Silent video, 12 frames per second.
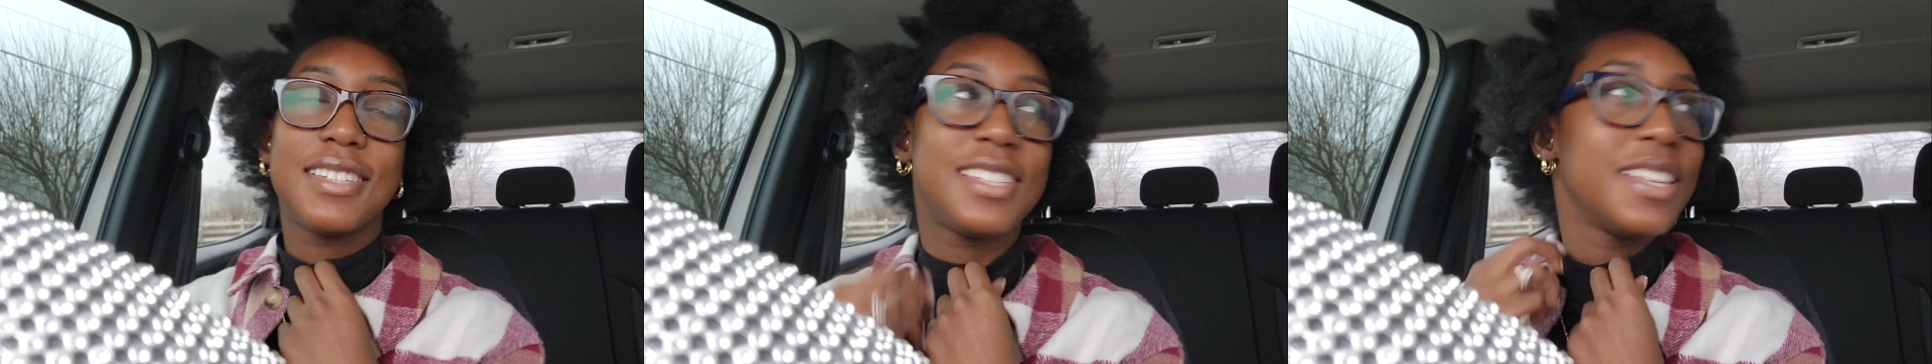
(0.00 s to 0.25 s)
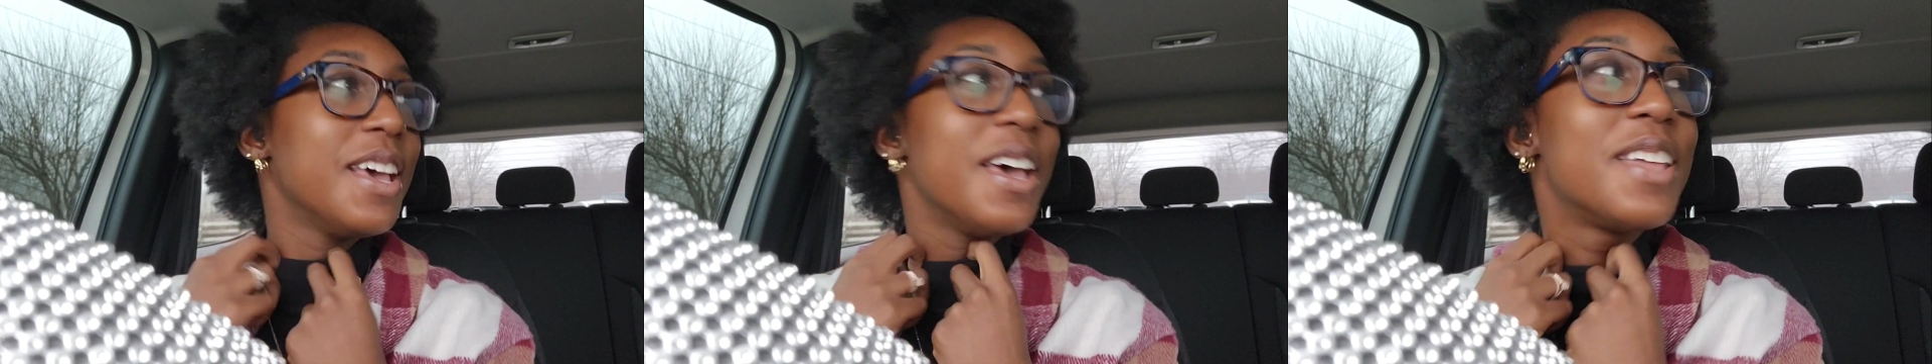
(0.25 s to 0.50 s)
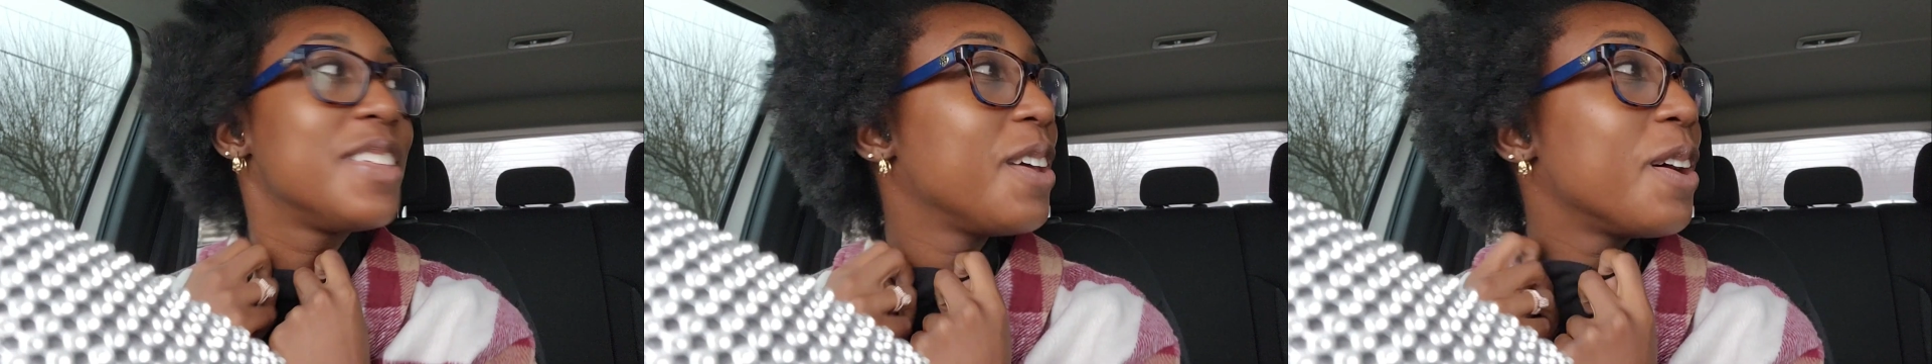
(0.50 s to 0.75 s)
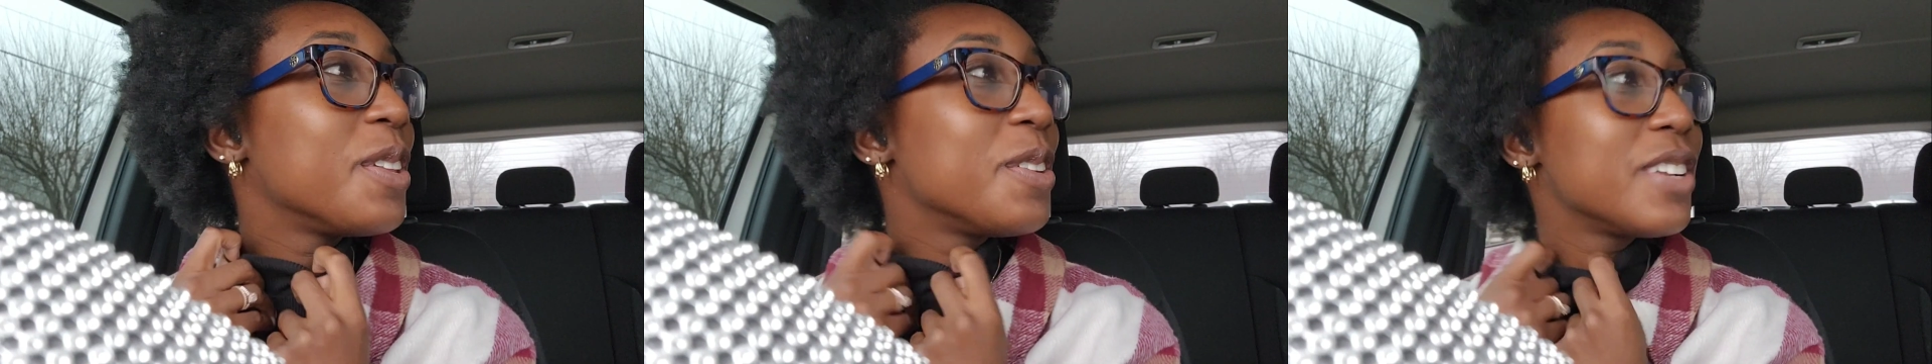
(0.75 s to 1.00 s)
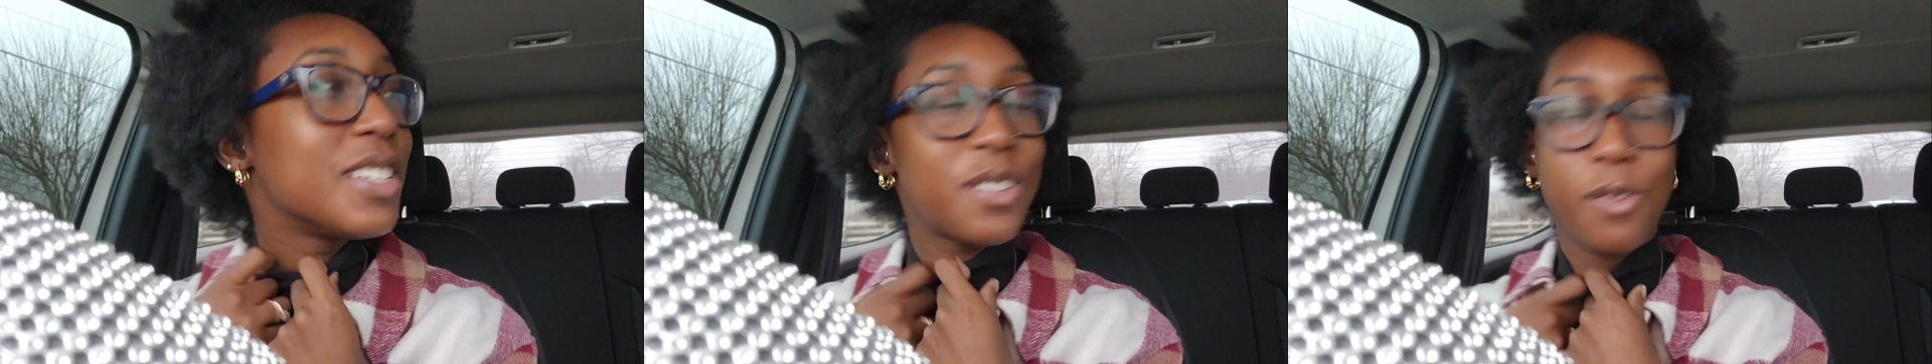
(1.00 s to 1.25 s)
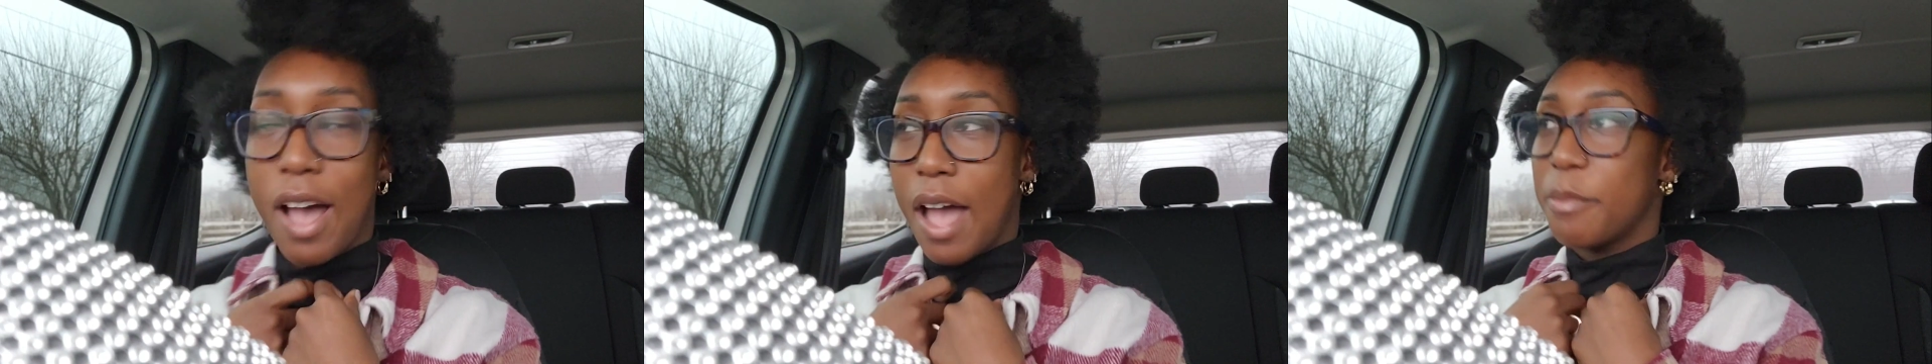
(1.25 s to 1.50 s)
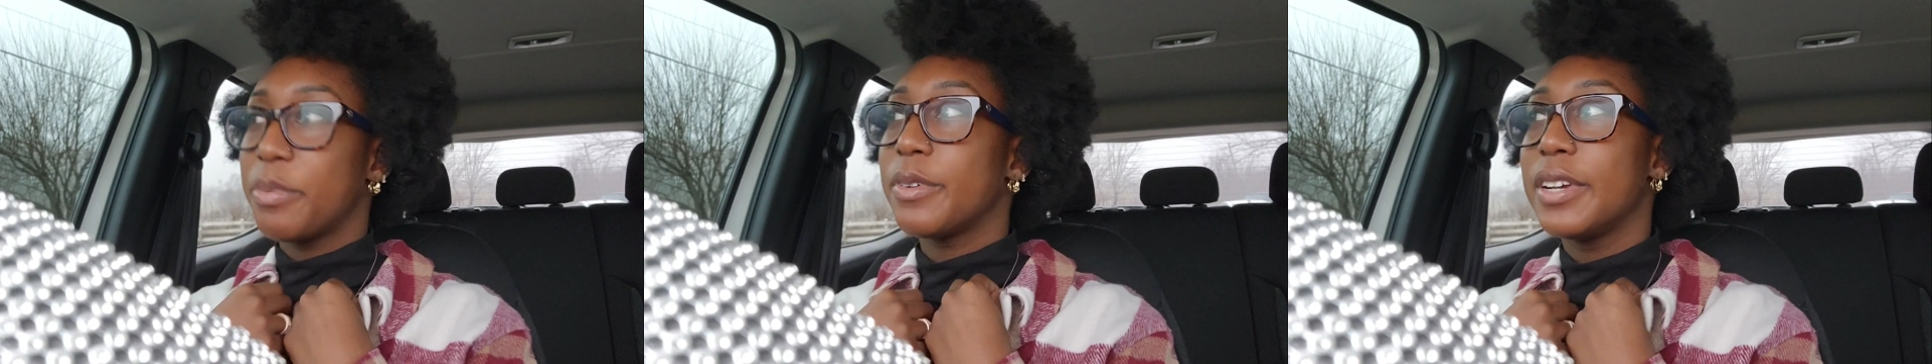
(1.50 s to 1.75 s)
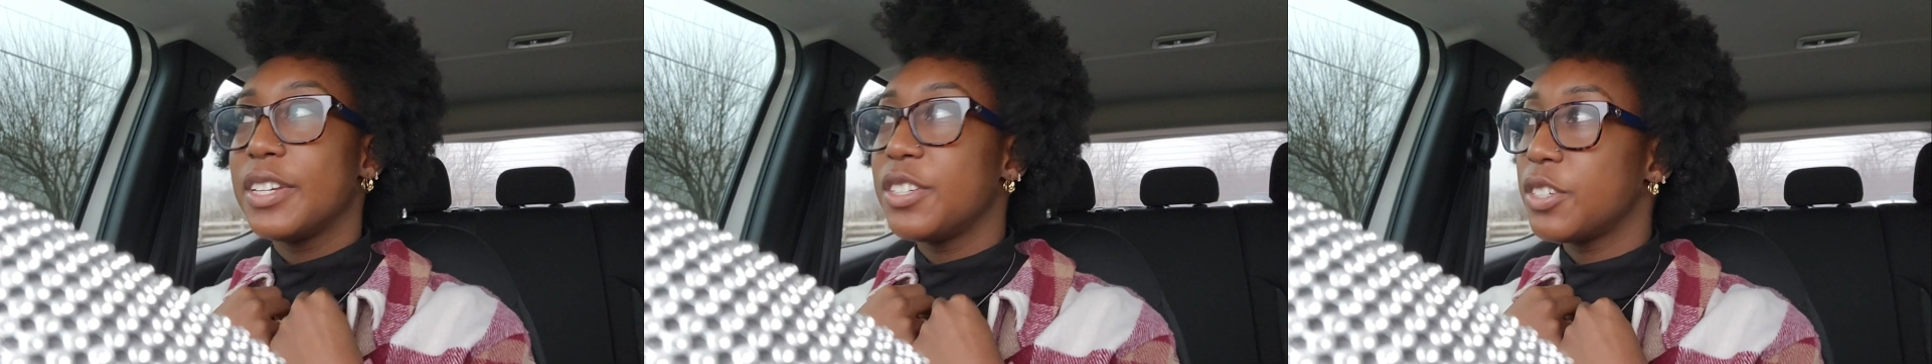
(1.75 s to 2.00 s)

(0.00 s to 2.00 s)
That's the only reason why I'm pretty